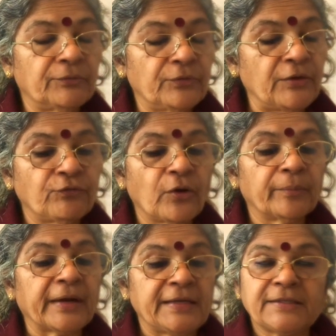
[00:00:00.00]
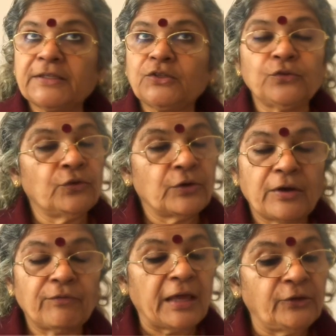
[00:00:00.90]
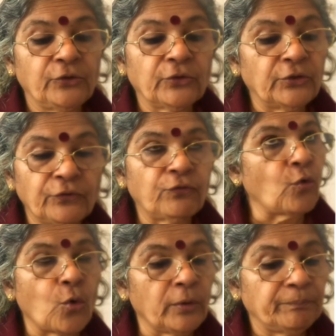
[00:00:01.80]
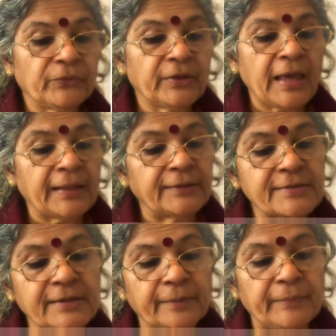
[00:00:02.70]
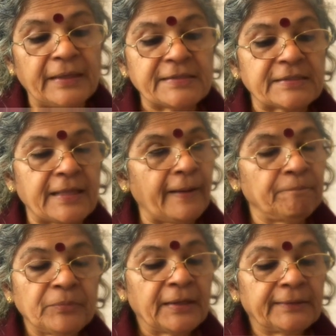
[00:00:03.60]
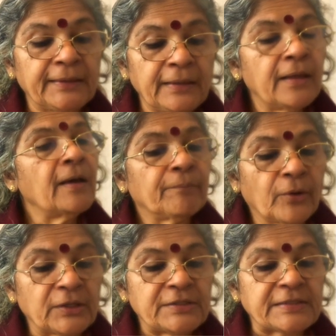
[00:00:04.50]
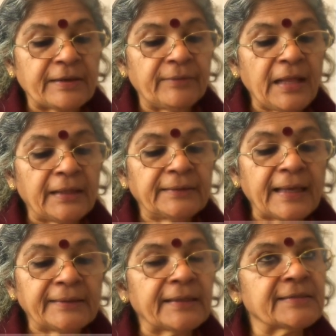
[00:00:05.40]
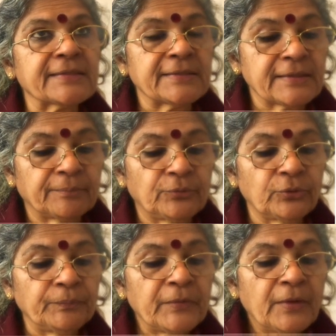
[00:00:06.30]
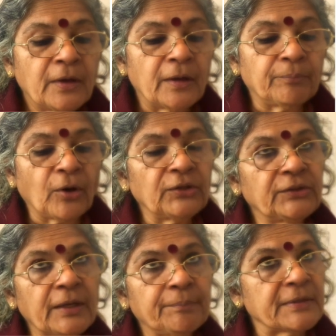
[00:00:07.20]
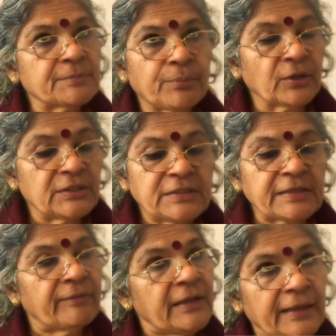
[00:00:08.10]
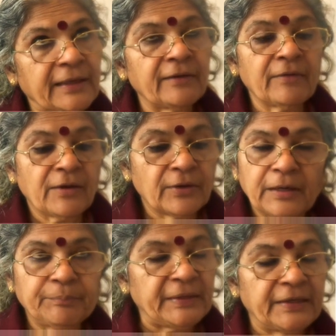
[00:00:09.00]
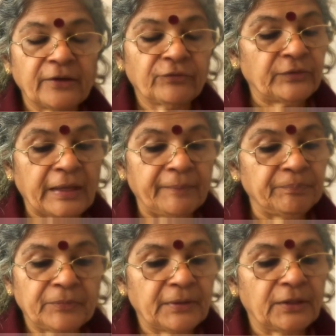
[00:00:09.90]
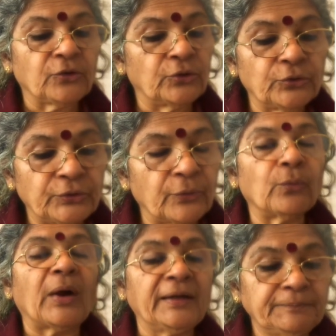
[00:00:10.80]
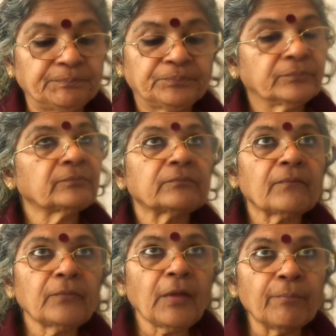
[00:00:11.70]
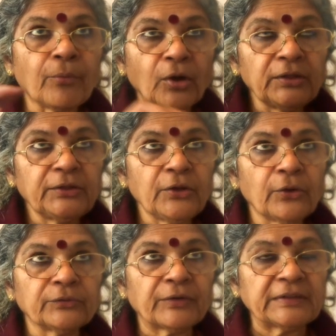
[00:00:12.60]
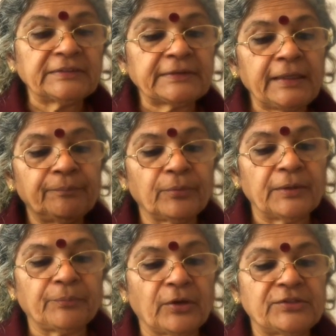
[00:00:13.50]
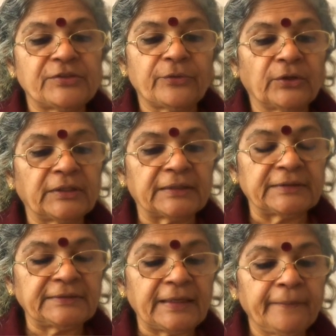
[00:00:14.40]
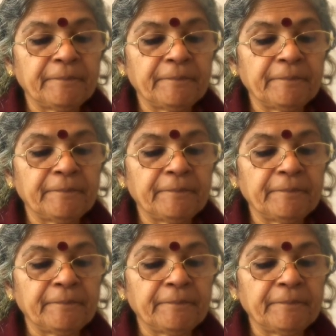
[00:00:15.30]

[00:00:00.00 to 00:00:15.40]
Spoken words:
waveform rises to a value equal to 4. Okay, and this remains there till 0.7, and that extends up to 0.3 plus 0.7, again a period of time equal to 1. 0.3 on one side, 0.7 on the other side,